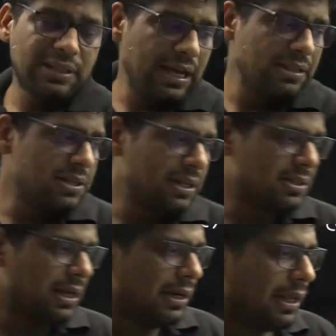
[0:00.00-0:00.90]
answer is
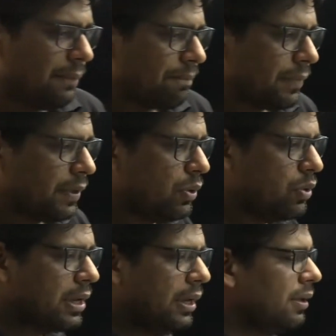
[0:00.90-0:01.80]
30.
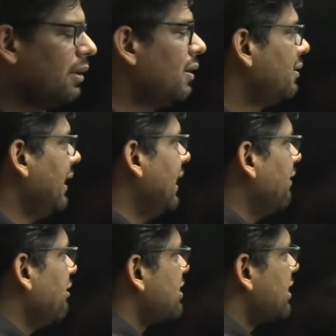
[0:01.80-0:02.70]
Okay. Then I
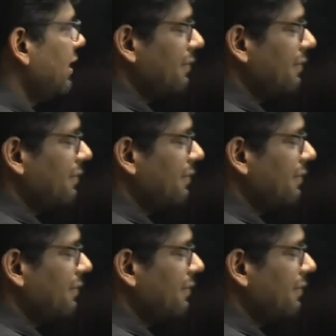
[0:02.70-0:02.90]
will say,